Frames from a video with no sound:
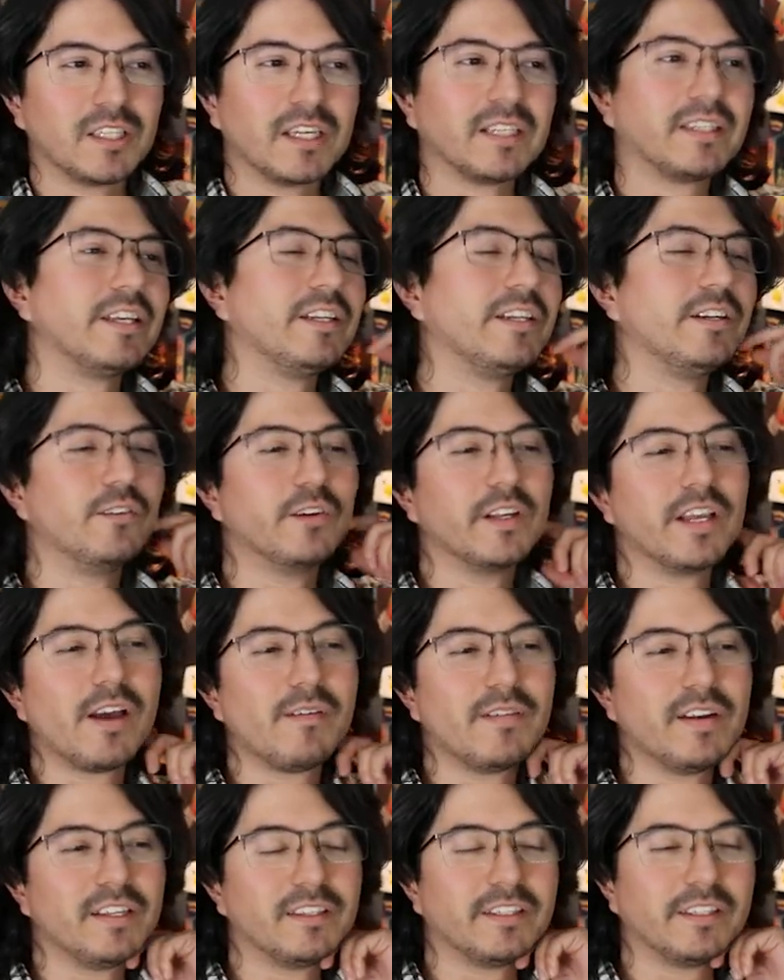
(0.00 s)
like they didn't really have
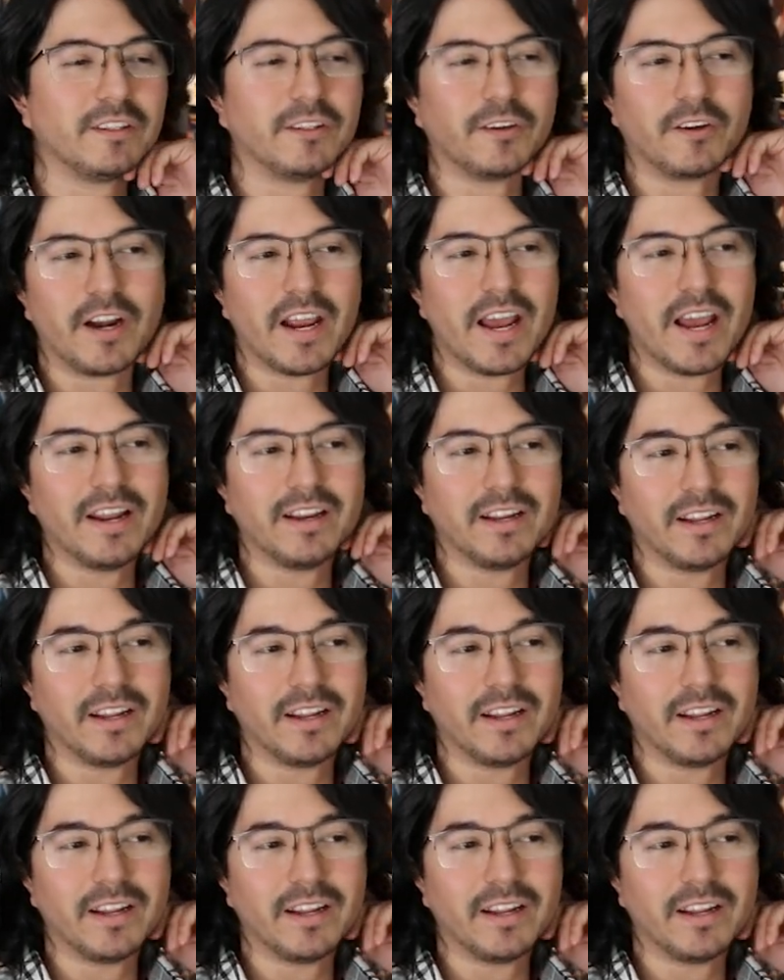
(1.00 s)
anything in their hand,